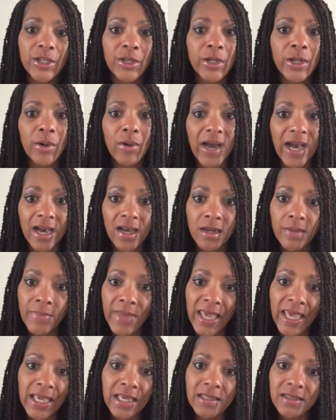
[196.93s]
how to
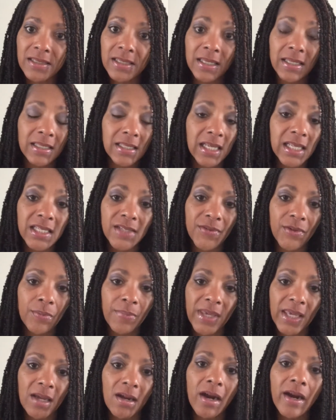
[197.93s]
make successful
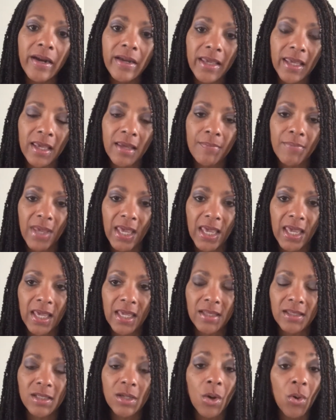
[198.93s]
PR
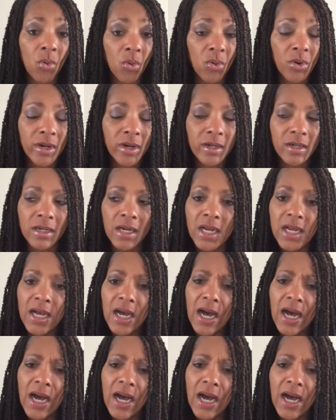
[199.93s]
campaigns, or,